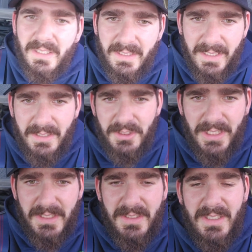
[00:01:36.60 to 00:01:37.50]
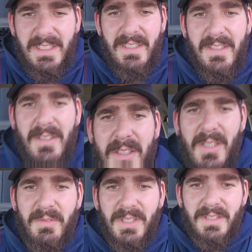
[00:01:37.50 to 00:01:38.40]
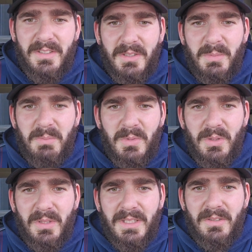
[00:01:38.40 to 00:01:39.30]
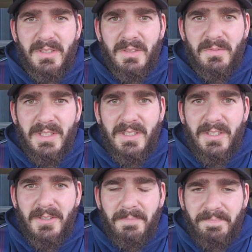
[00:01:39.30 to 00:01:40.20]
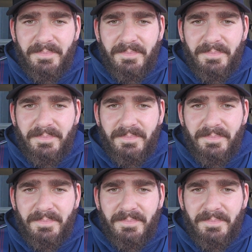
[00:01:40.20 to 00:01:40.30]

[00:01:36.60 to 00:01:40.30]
Edge XT. I'll cover that a little bit more later in the video.